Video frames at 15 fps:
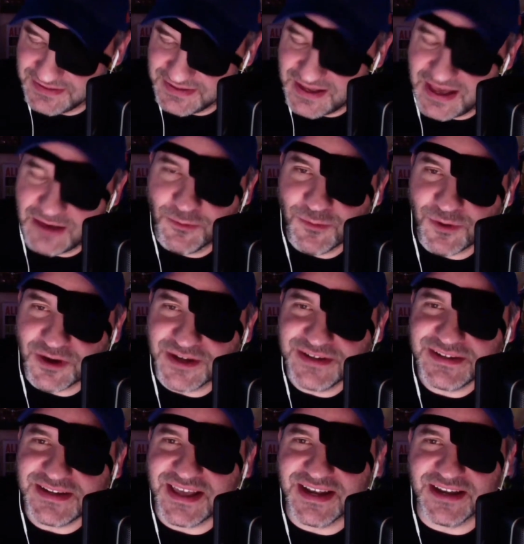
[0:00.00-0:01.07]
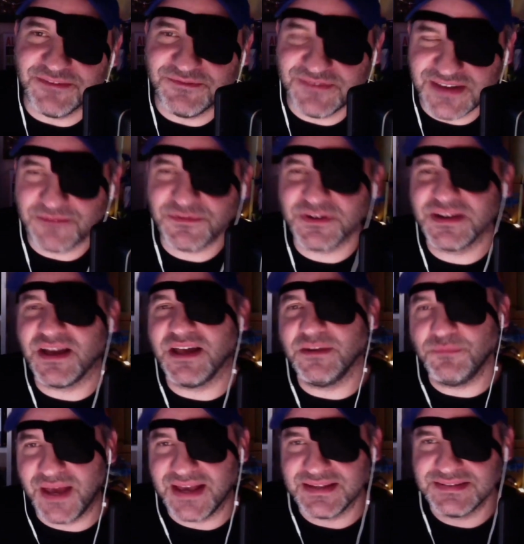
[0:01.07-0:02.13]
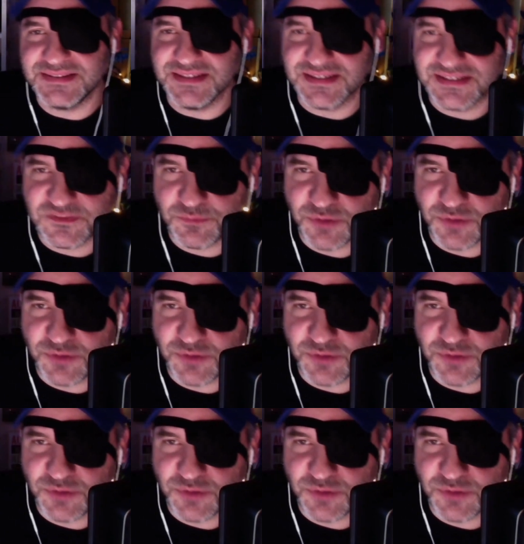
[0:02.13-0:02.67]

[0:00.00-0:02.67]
got one, and I've never gotten past it because of